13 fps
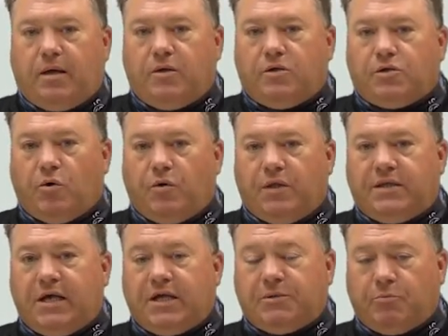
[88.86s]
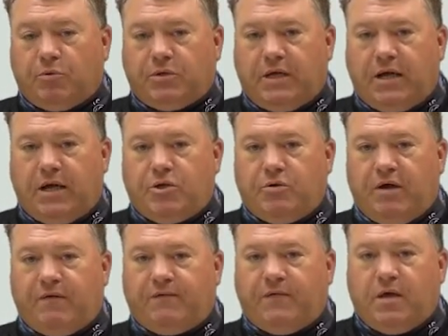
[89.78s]
So on the testable side, you
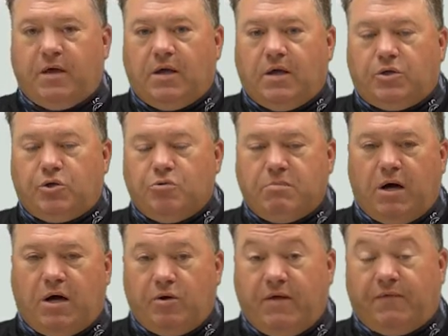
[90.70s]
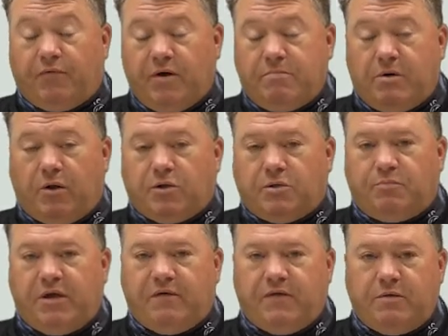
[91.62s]
have three models: a
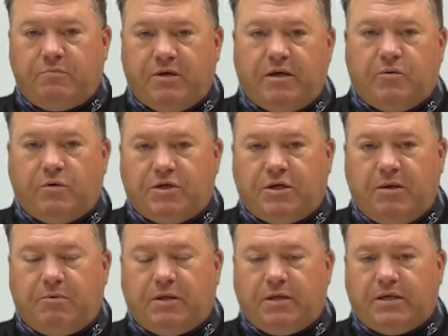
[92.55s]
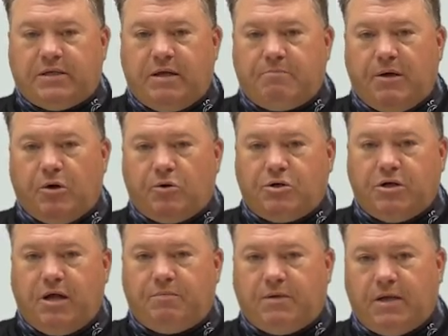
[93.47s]
PVB, which typically is a
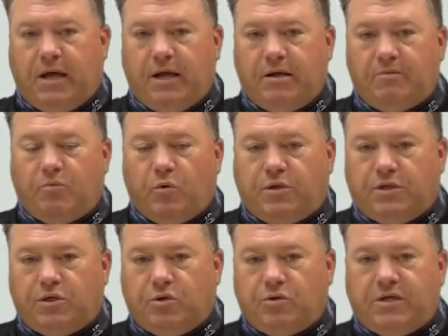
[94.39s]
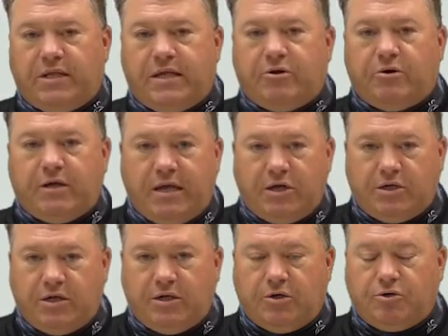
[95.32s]
bell-shaped item, which is usually in the
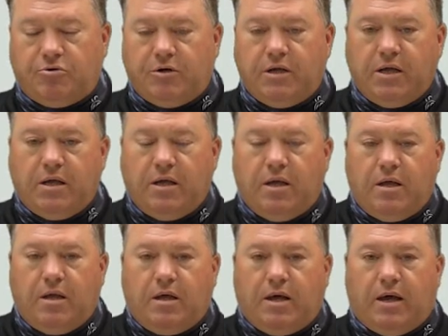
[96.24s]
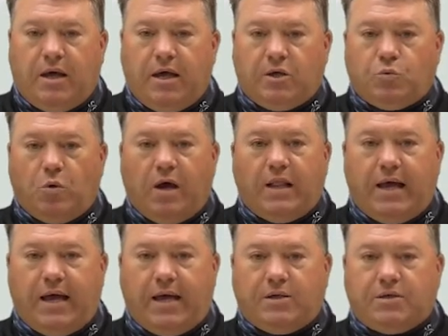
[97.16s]
irrigation industry, as well
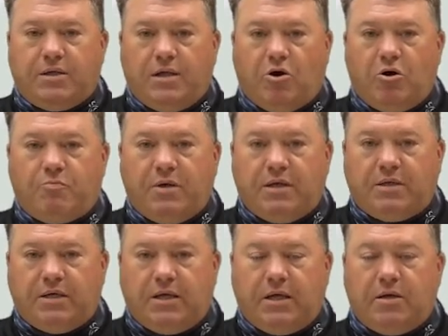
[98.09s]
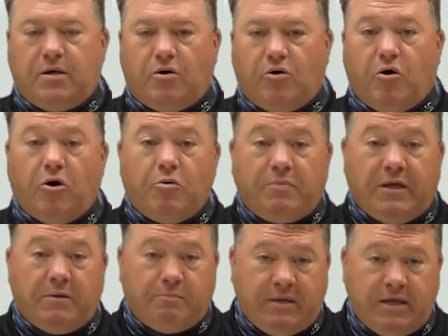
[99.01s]
as the RPZ or
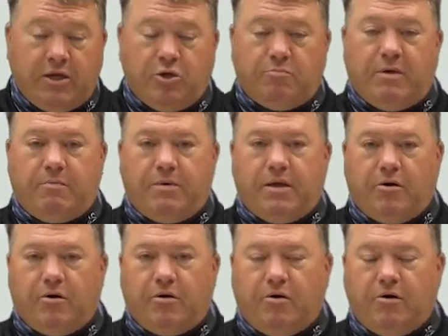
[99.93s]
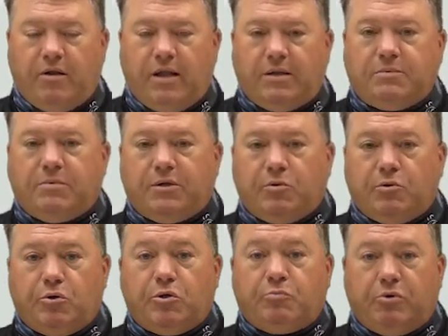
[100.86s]
RPP, you may be heard of as, which is
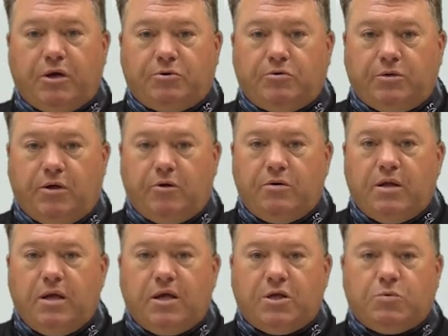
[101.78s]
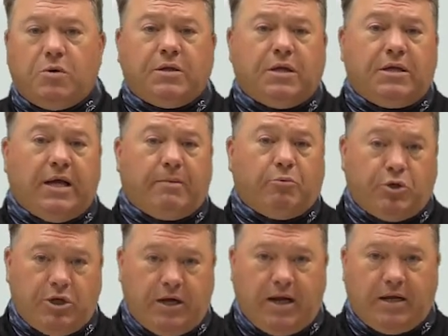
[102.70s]
reduced pressure zone, as well as a double
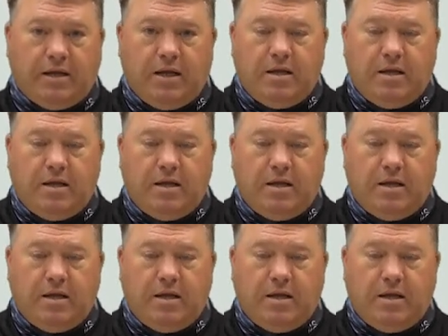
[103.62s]
check.